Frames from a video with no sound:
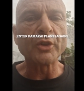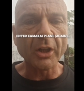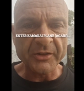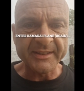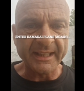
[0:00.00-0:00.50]

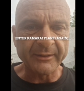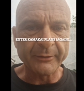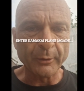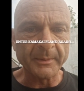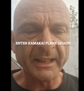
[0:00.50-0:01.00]
godsend
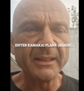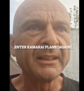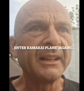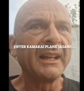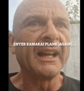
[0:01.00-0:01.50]
for me,
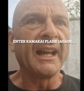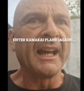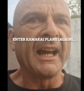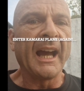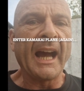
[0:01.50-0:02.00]

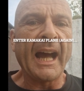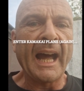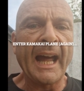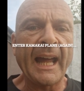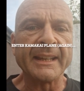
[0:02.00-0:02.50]

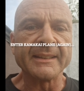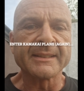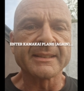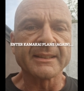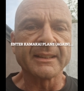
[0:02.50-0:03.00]

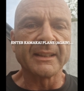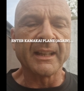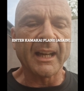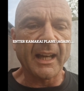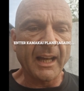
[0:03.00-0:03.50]
and
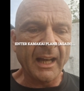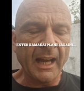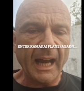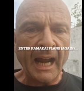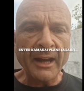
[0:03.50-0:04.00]

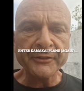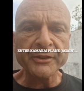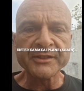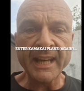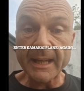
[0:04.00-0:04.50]
after
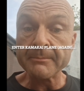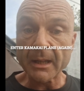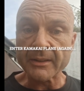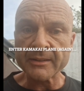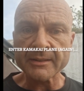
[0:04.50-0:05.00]
10
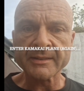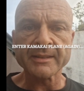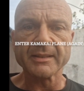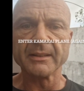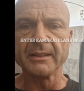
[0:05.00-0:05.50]

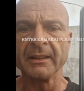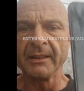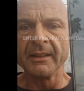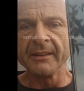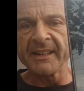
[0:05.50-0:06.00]
months
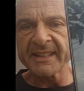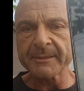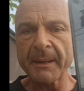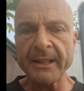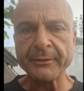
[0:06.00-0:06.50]
this has
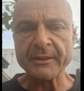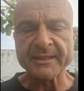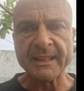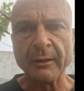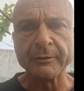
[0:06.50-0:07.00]
paid for
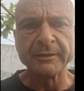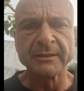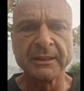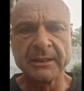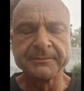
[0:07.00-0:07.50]
itself,
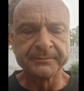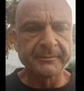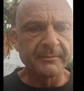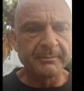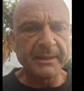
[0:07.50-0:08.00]

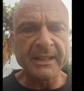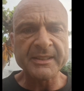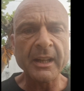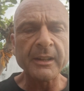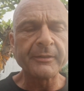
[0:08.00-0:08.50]
because
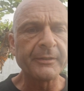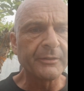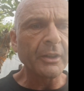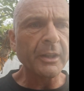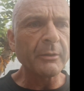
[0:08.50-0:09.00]
I've
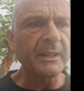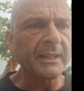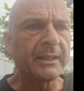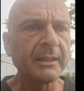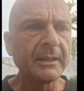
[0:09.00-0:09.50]
not only
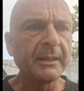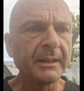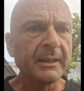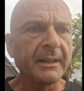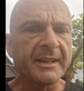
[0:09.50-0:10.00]

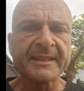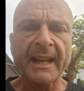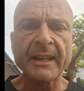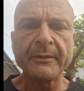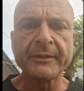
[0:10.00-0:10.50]

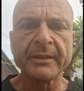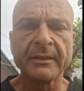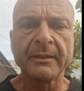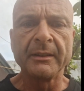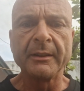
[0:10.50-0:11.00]
saved
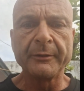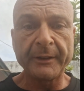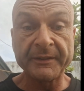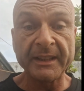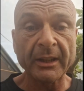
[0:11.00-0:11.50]

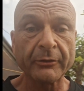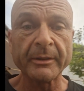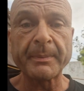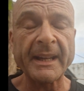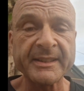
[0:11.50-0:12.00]
1,500
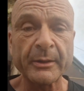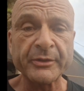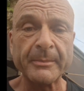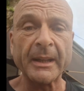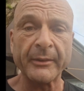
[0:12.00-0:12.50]
pesos
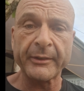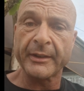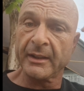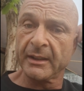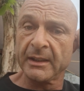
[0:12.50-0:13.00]
a month
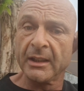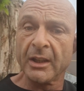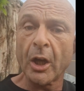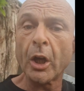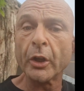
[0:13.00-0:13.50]

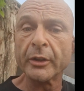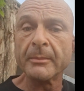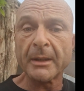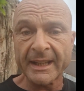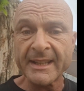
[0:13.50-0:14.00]
on
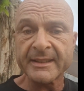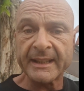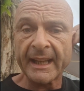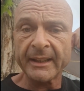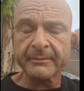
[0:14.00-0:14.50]
my
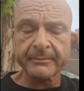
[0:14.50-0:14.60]
internet,